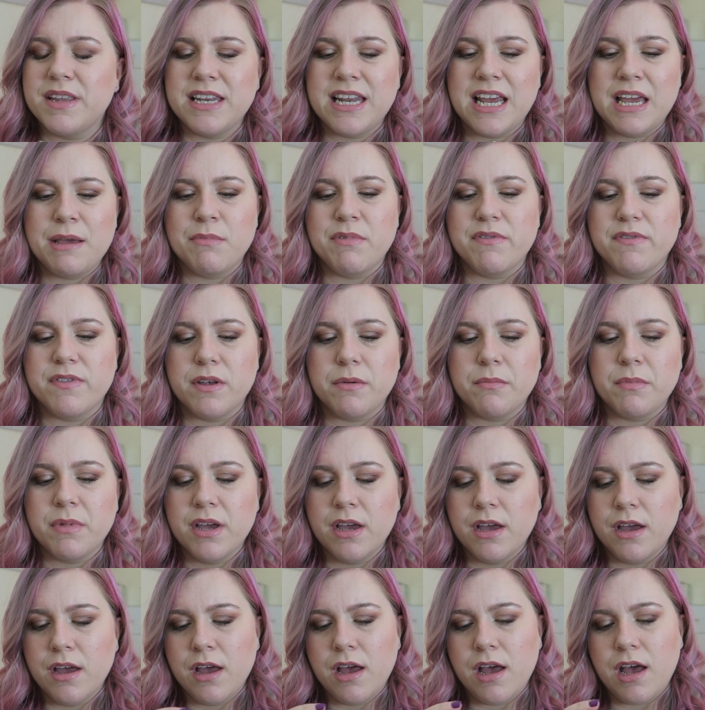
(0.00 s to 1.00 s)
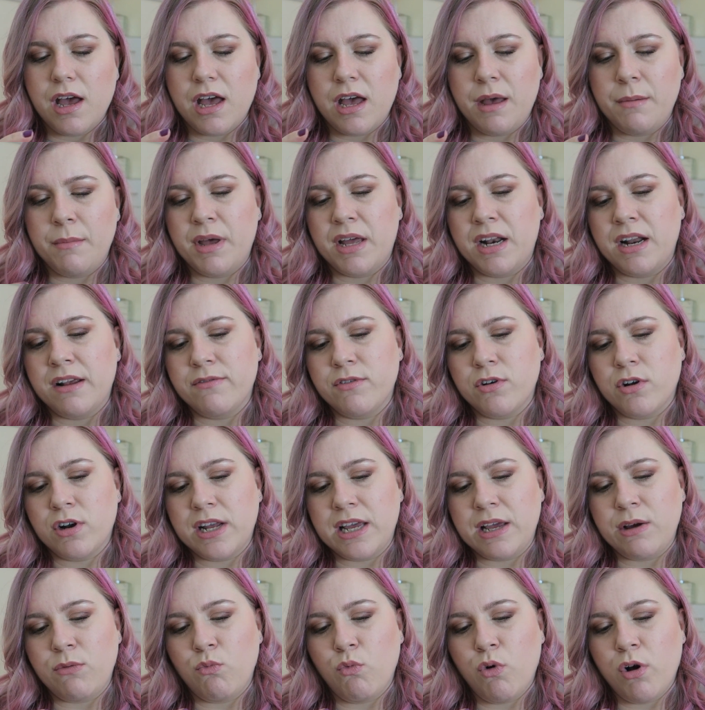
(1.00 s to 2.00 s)
the name of them. And I've
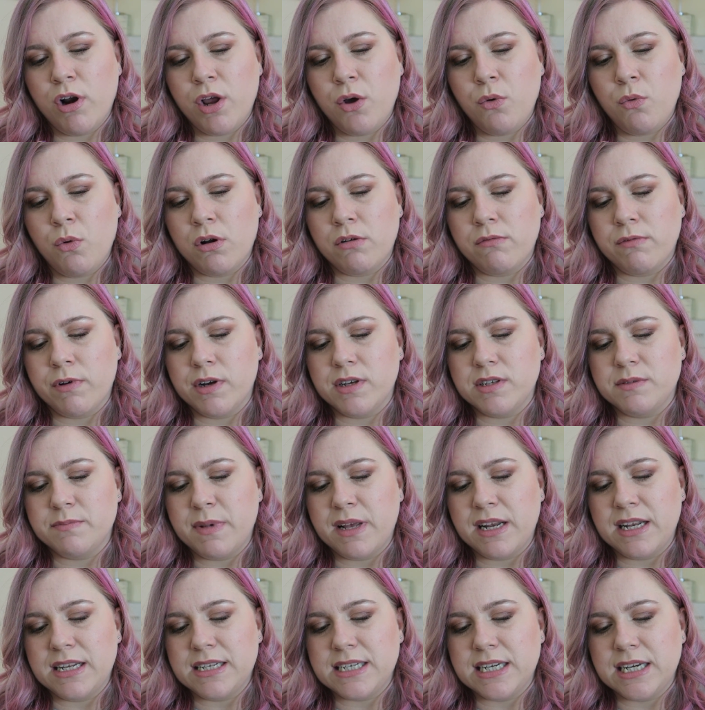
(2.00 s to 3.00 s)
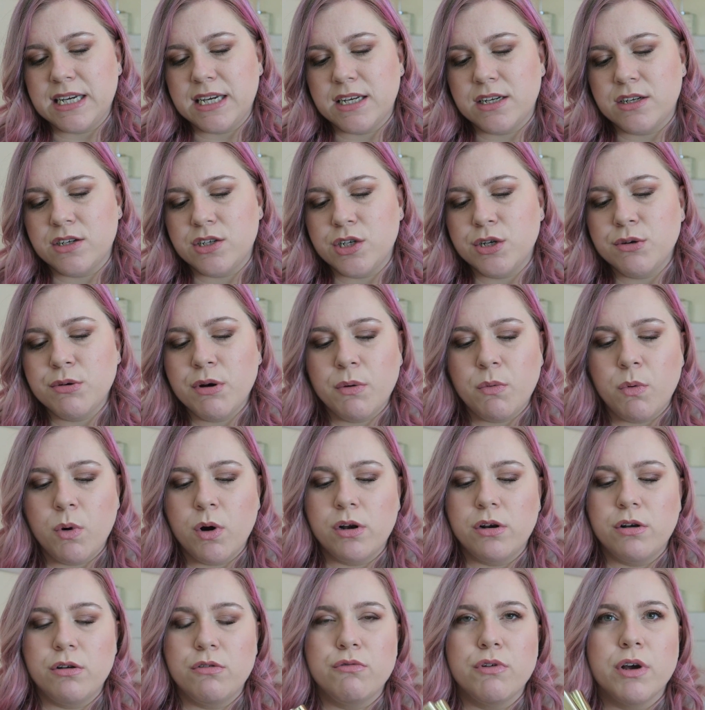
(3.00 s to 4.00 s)
got it in 101 Rose Melody and
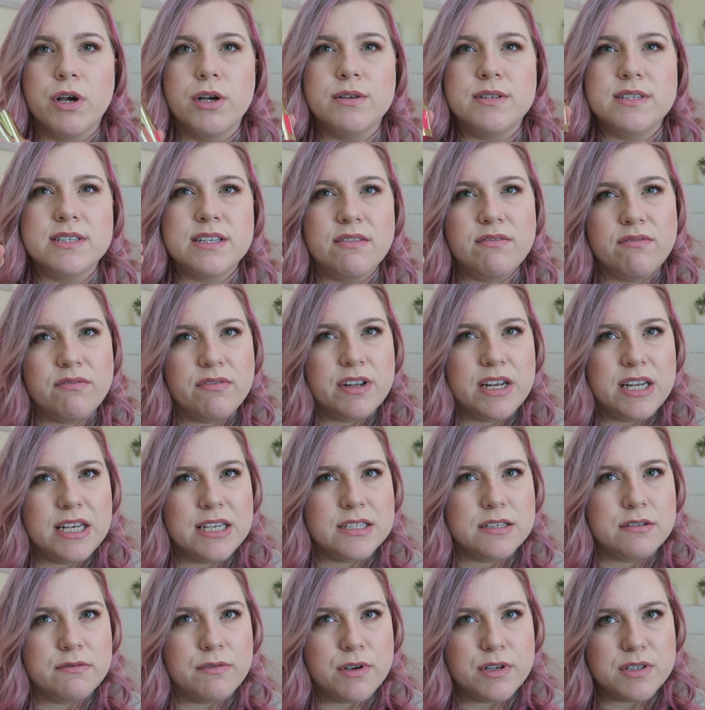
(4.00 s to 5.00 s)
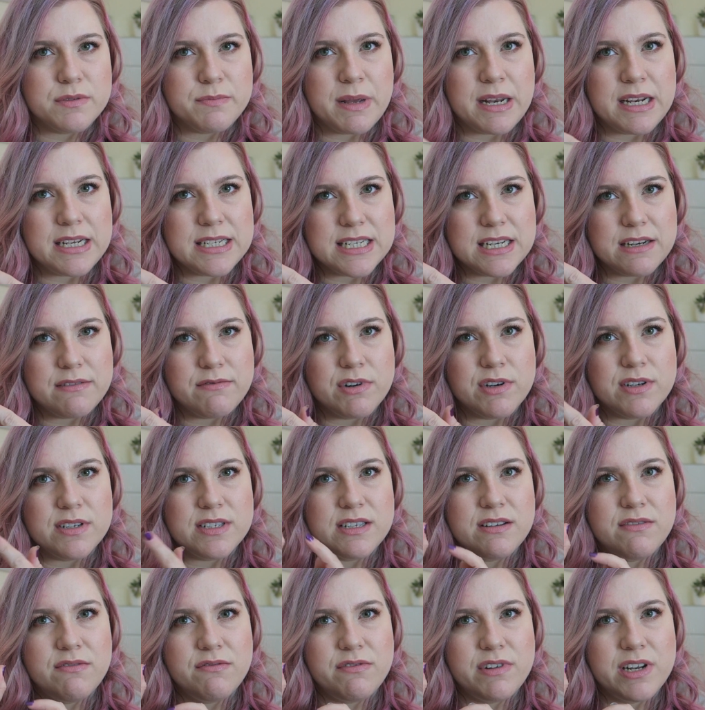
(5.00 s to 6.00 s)
201 Rose Symphony, so Rose Melody and
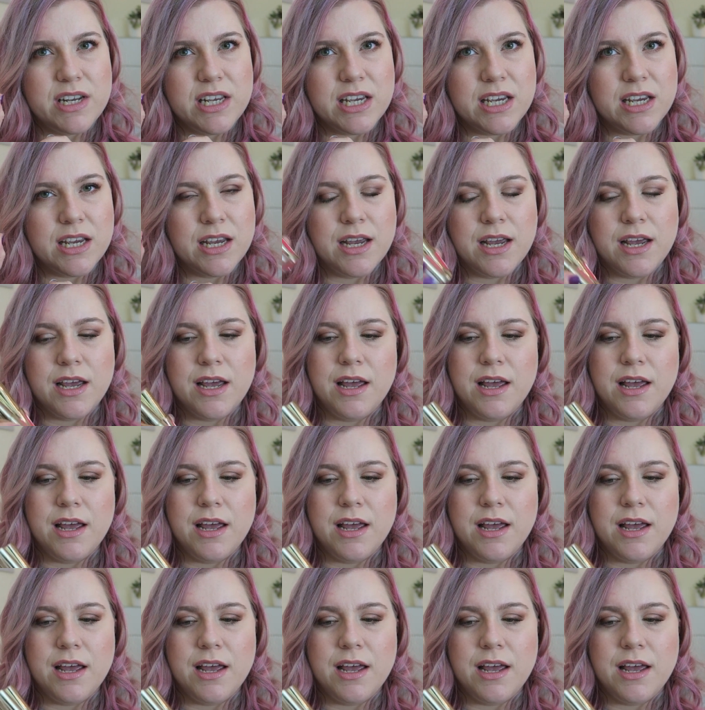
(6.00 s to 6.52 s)
Rose Symphony.